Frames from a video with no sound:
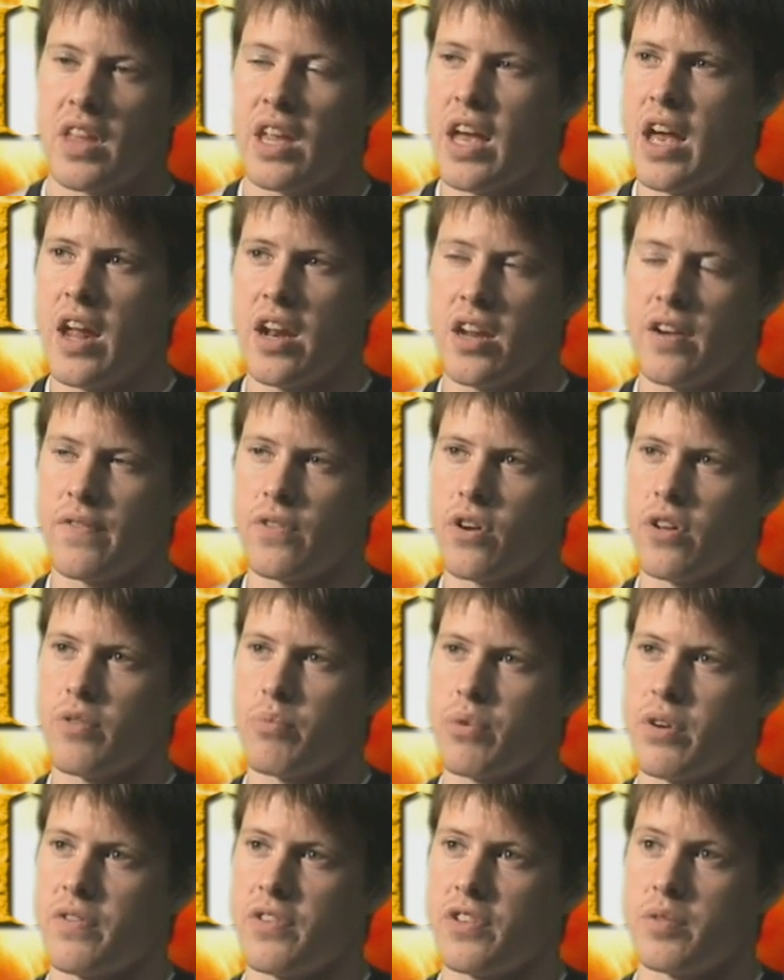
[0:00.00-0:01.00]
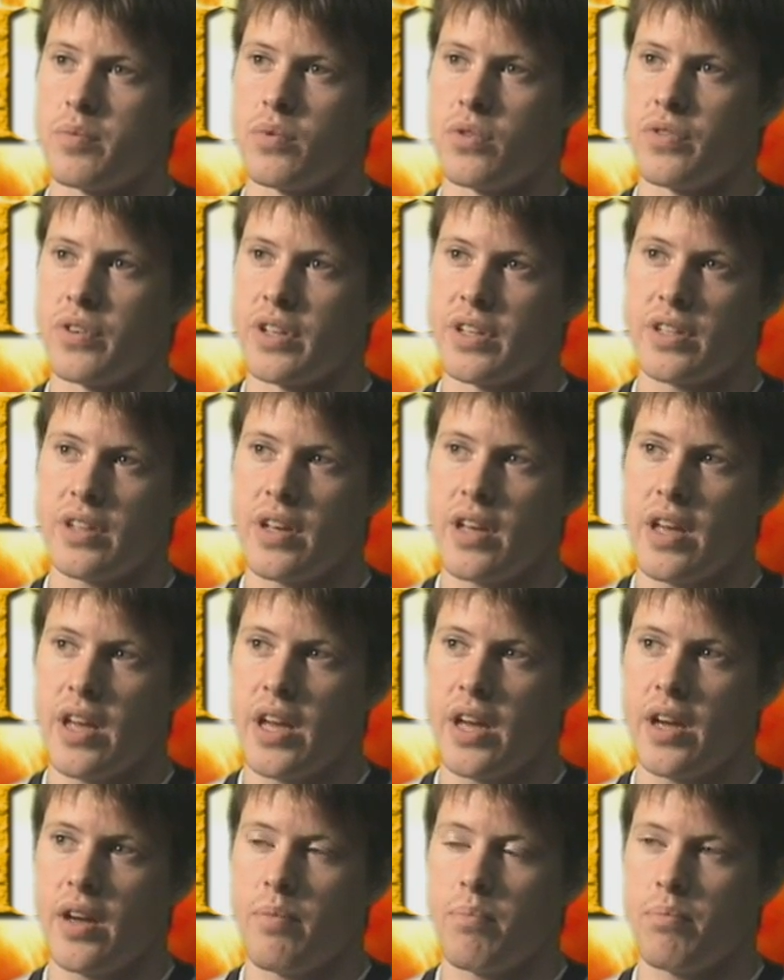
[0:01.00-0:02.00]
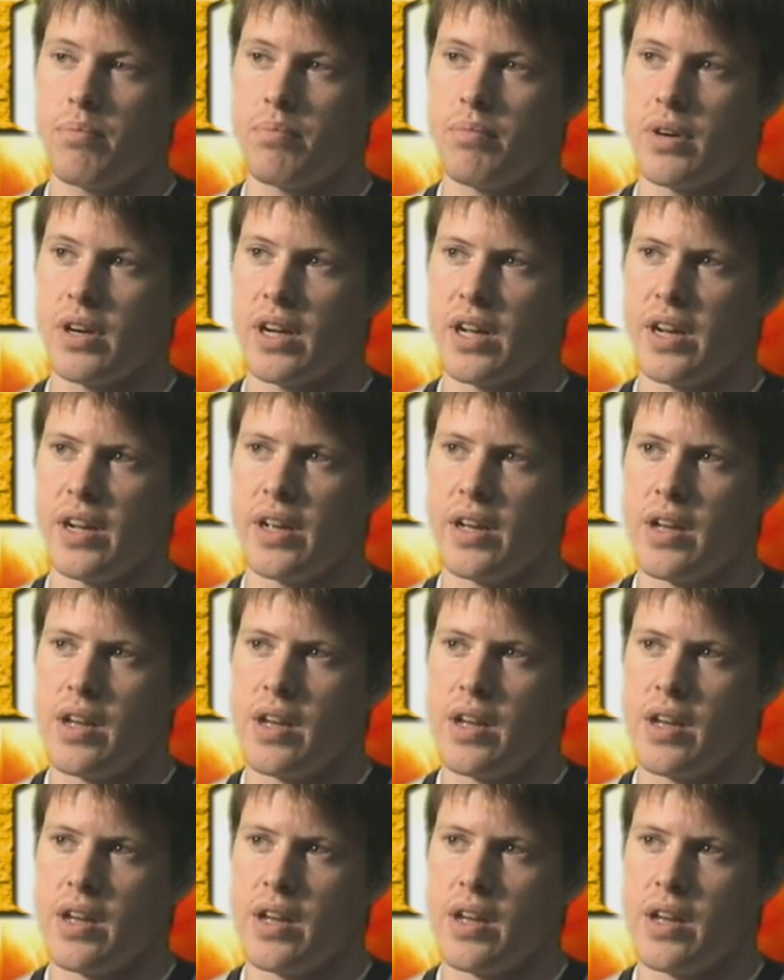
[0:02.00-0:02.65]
any of our other previous movies, but